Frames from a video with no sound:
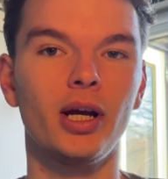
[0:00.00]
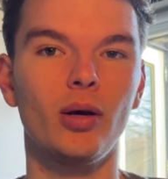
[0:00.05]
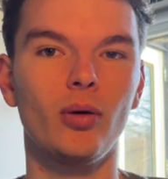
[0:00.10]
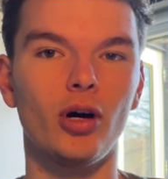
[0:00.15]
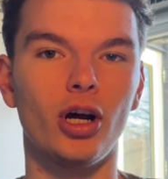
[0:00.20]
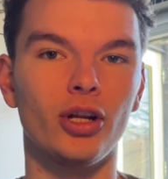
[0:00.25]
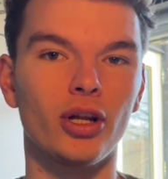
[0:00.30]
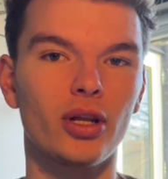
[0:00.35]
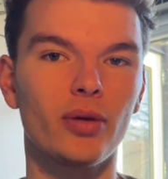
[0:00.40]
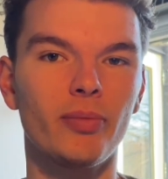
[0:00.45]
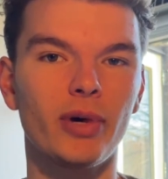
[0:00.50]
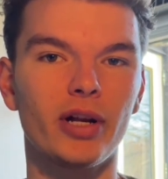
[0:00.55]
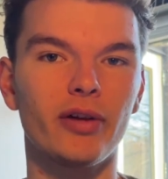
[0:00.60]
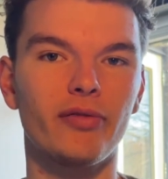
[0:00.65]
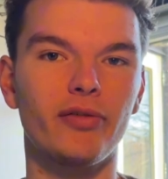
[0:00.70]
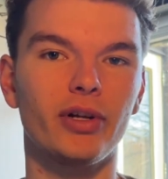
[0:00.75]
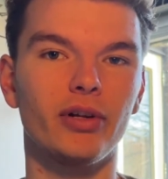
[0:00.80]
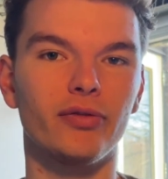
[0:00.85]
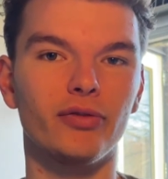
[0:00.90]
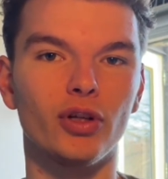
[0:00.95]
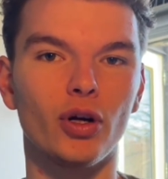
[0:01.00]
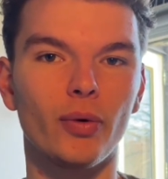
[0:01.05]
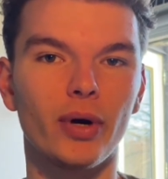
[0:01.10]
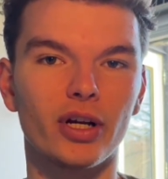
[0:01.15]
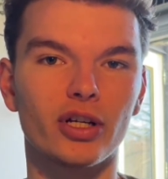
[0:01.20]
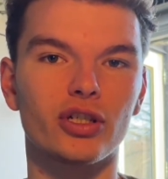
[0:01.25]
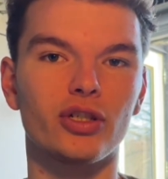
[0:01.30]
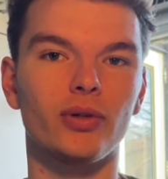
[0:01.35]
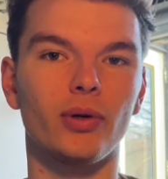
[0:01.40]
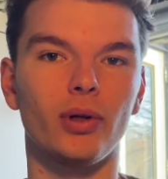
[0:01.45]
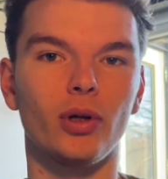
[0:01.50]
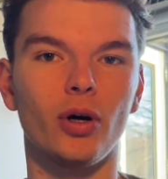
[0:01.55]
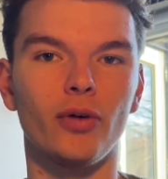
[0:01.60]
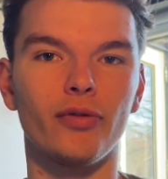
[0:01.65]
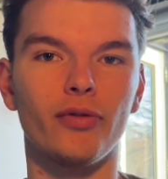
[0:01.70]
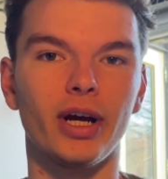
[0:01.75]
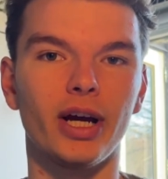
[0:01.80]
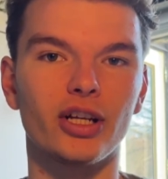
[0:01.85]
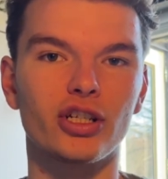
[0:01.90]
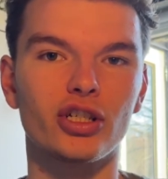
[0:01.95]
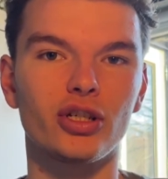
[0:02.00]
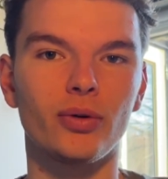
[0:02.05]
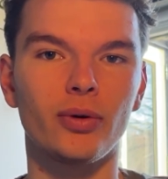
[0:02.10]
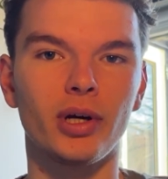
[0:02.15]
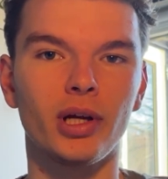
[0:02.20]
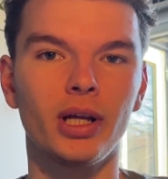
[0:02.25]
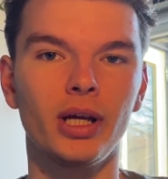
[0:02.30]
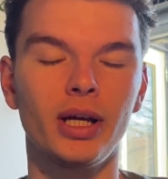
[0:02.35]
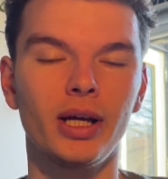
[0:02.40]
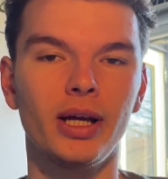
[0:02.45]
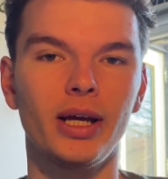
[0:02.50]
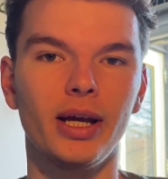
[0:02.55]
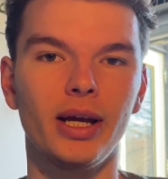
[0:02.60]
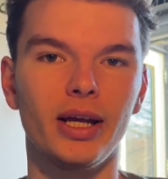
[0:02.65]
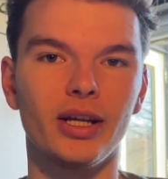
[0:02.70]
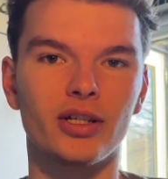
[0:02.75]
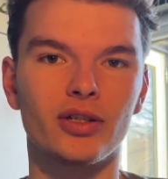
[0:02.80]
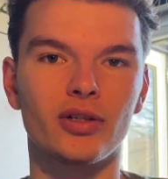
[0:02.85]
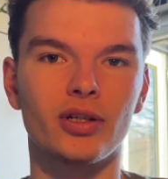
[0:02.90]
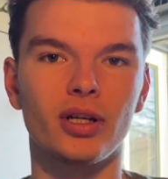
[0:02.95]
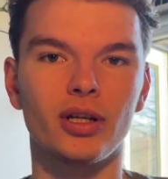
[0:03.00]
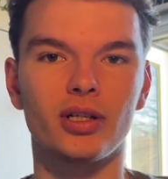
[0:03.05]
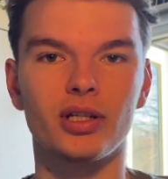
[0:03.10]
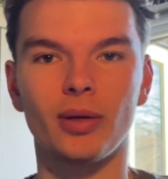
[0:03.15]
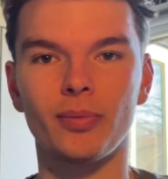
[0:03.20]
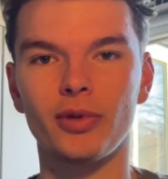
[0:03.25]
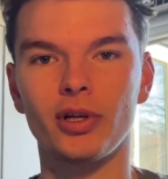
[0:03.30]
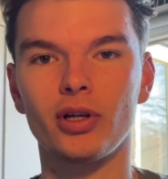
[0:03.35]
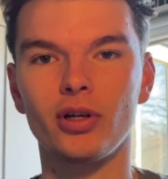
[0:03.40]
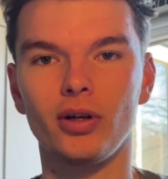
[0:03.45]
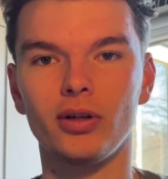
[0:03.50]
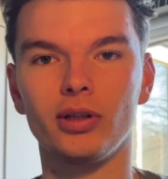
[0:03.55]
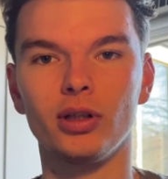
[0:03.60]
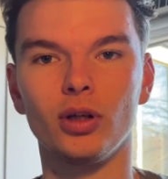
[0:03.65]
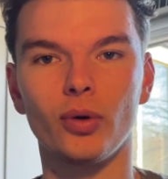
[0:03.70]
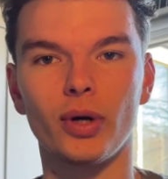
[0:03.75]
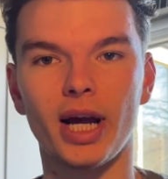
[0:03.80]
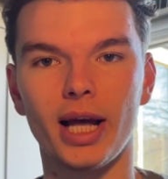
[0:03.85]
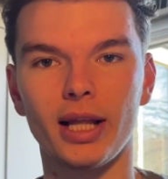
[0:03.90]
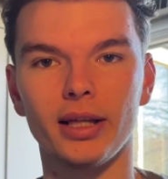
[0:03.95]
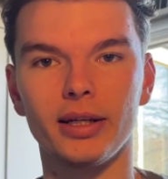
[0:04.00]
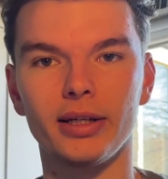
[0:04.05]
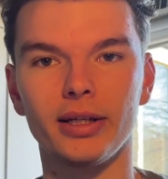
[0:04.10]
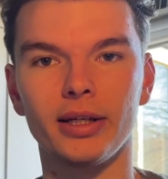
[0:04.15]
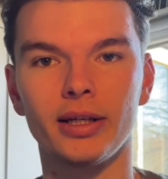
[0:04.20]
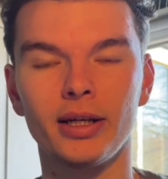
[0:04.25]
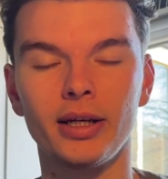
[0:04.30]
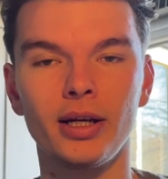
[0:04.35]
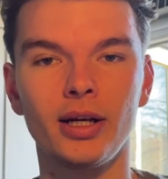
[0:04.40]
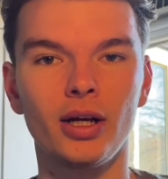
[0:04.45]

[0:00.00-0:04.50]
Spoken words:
Another benefit of NoSQL over SQL is something called locality.